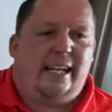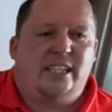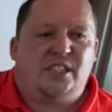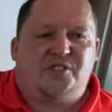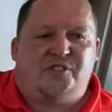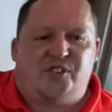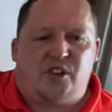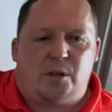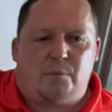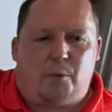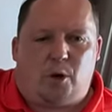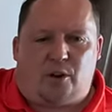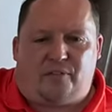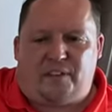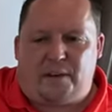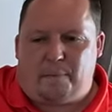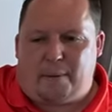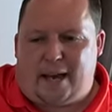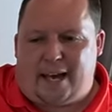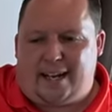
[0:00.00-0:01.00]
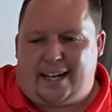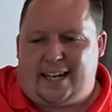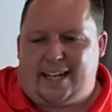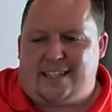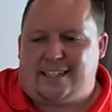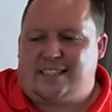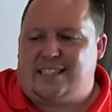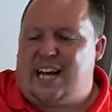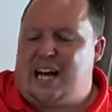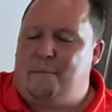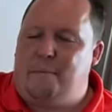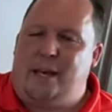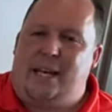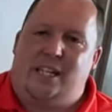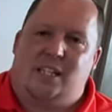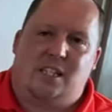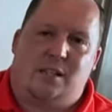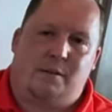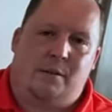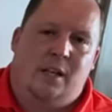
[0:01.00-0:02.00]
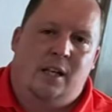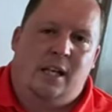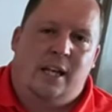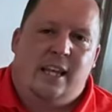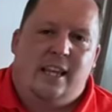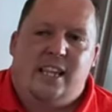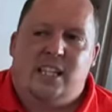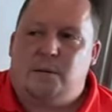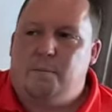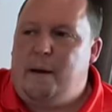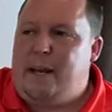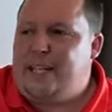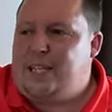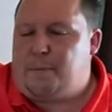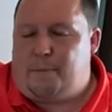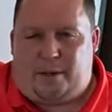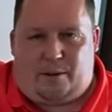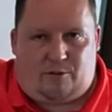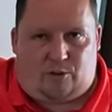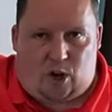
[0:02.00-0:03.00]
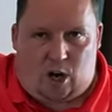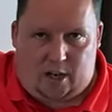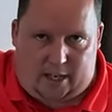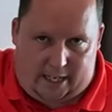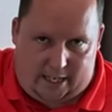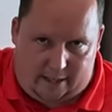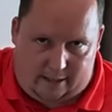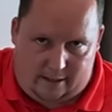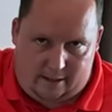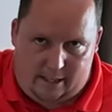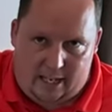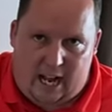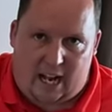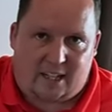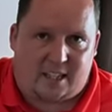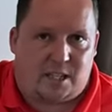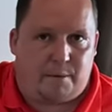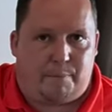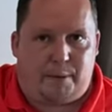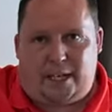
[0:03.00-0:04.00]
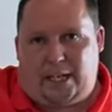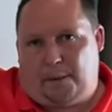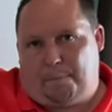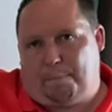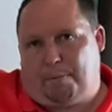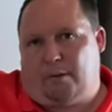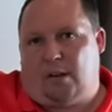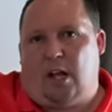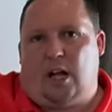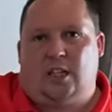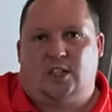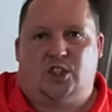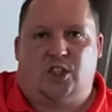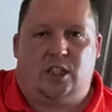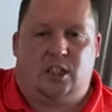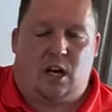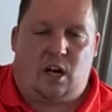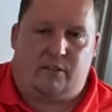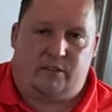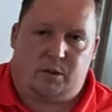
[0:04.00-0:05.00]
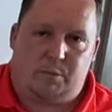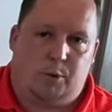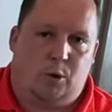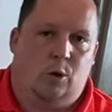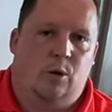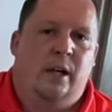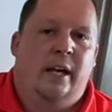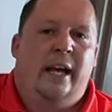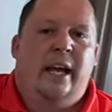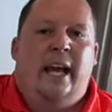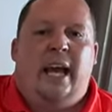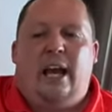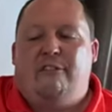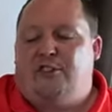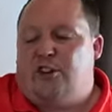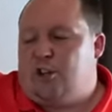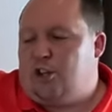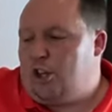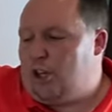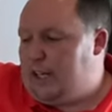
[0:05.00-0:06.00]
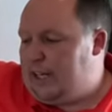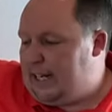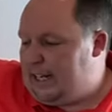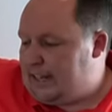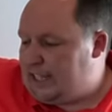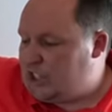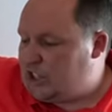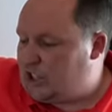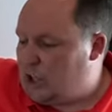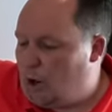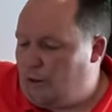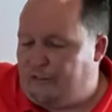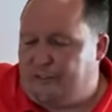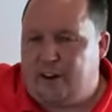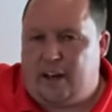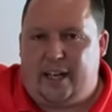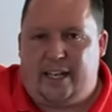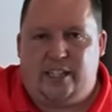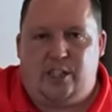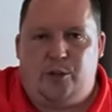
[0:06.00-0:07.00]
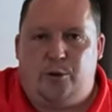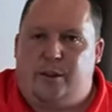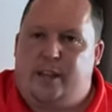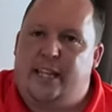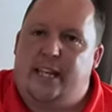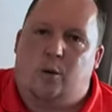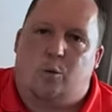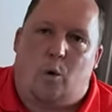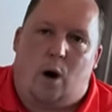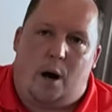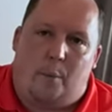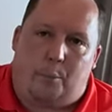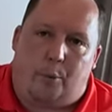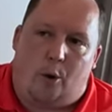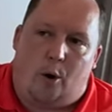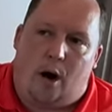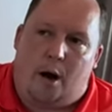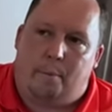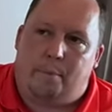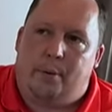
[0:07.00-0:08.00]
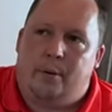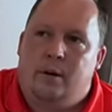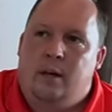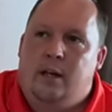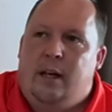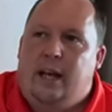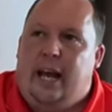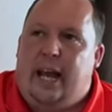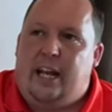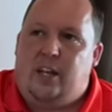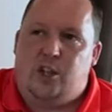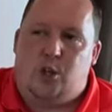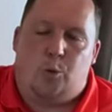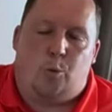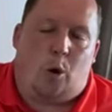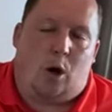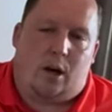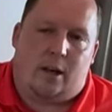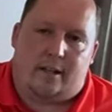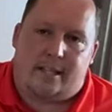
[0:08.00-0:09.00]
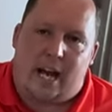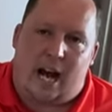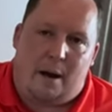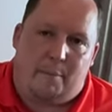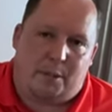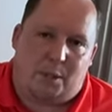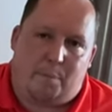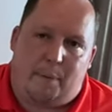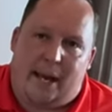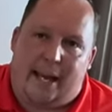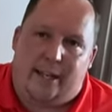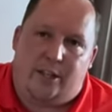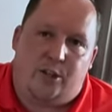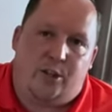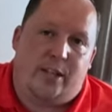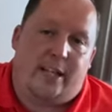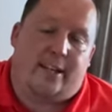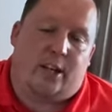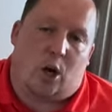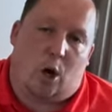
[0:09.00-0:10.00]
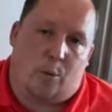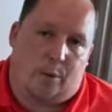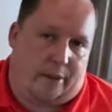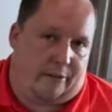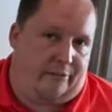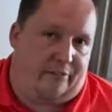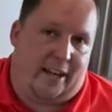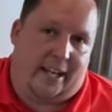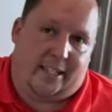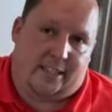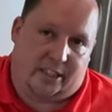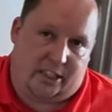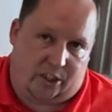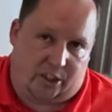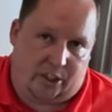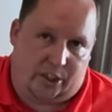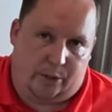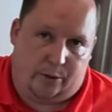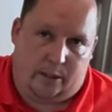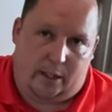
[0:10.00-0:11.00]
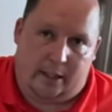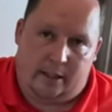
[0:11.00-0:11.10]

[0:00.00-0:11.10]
it is for the Murphy bed, and it's not made to, it's made to be rugged, not right, to be plush right. and comfortable. If you're looking at the sofa and you think womp womp, and you want a Thomas Paine, you need to go with a fancier unit.